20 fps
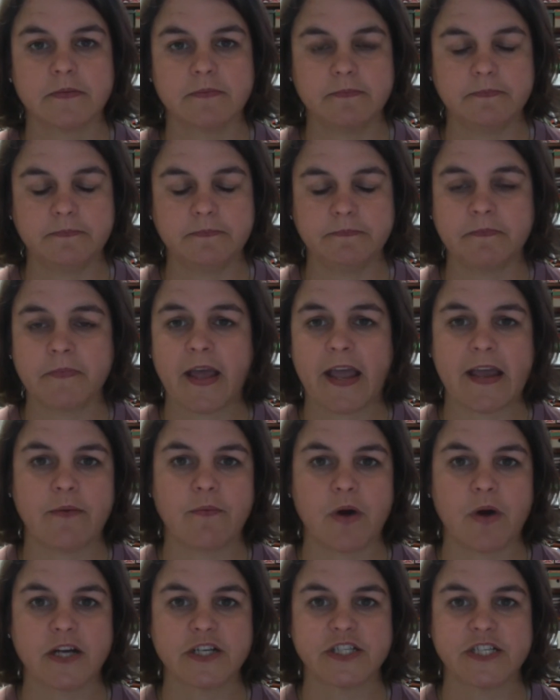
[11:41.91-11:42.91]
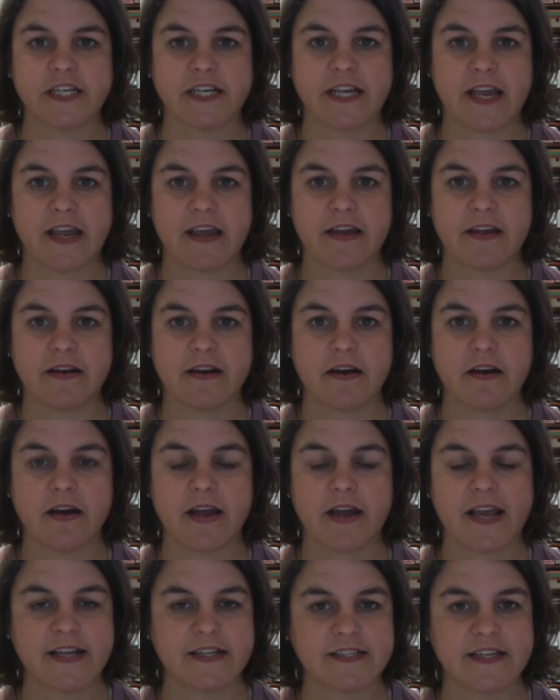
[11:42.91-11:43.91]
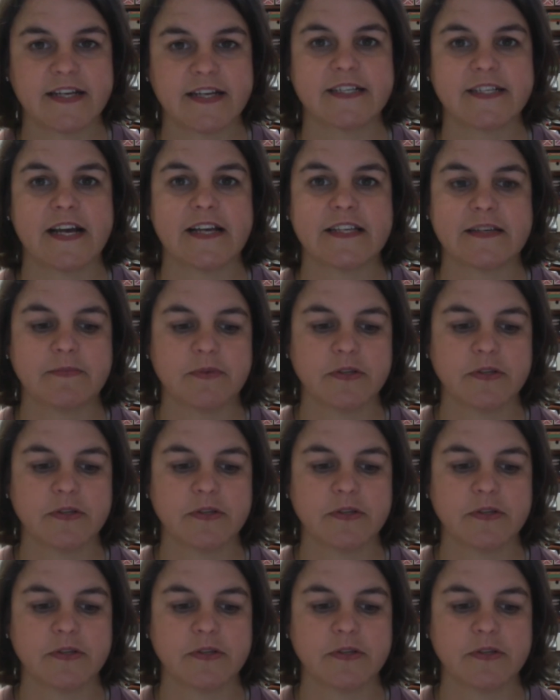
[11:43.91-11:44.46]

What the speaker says: hand washing and hand sanitizing